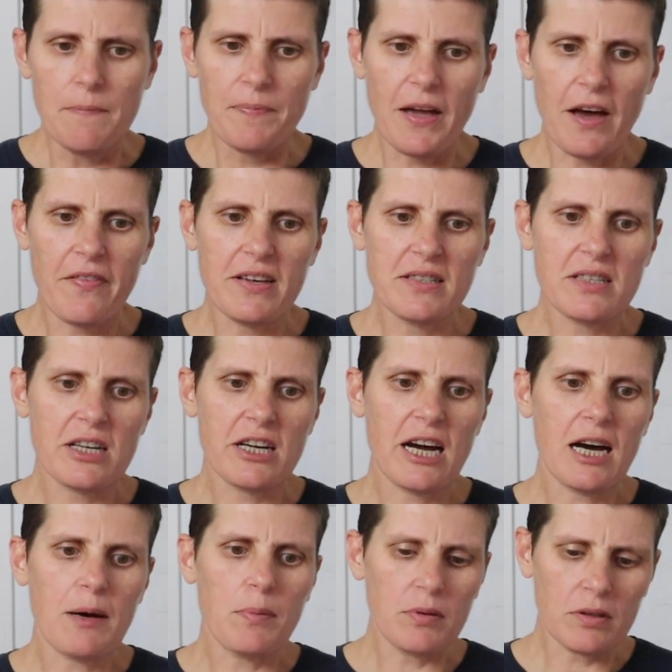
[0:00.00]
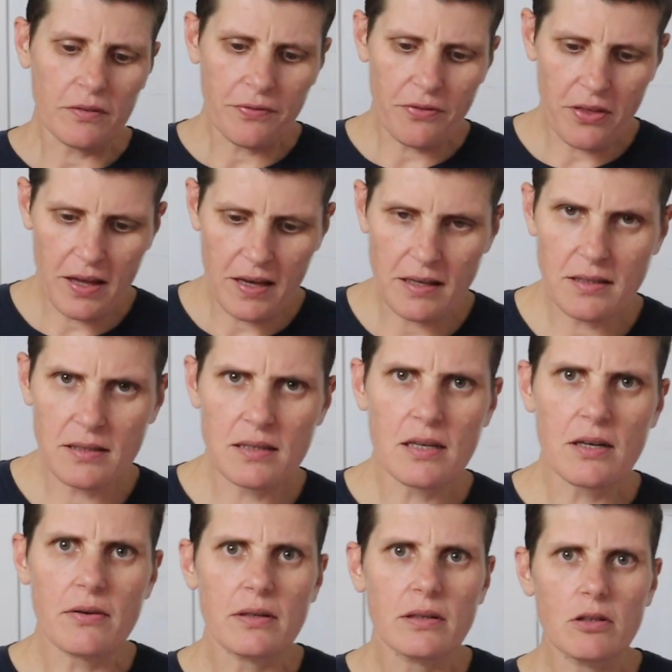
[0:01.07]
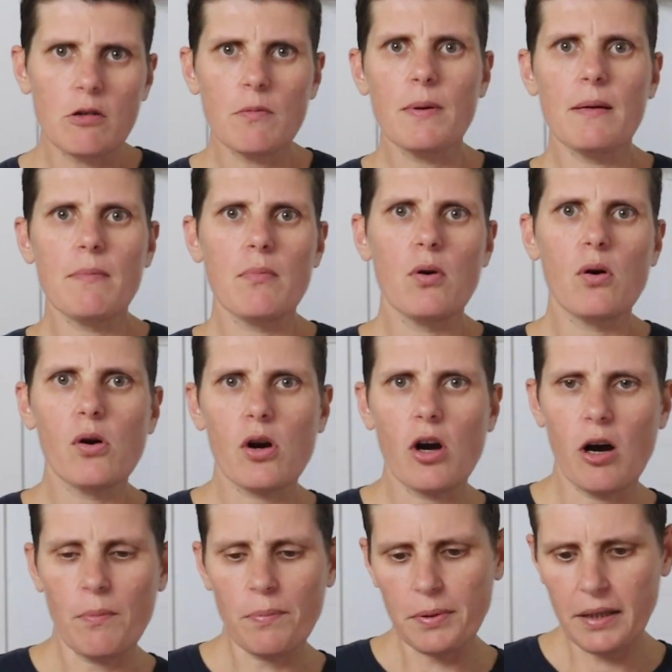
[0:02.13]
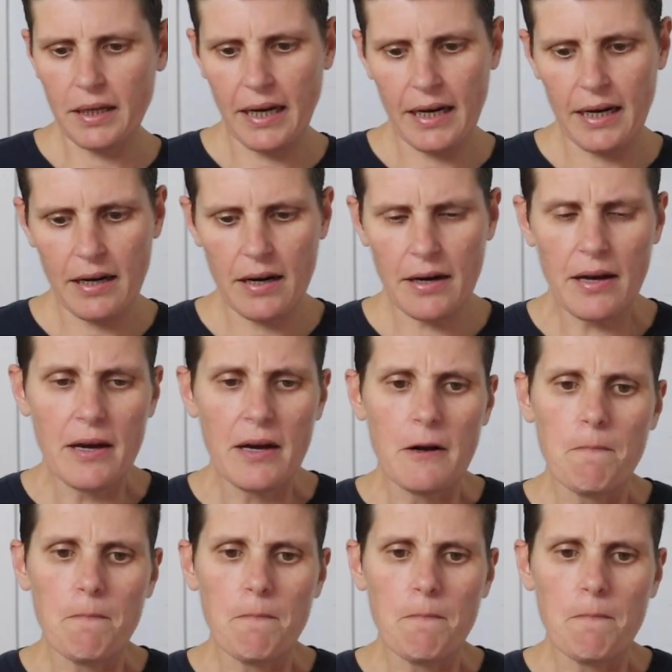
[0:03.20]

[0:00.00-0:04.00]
Now there's a couple of things that are a little bit more complicated.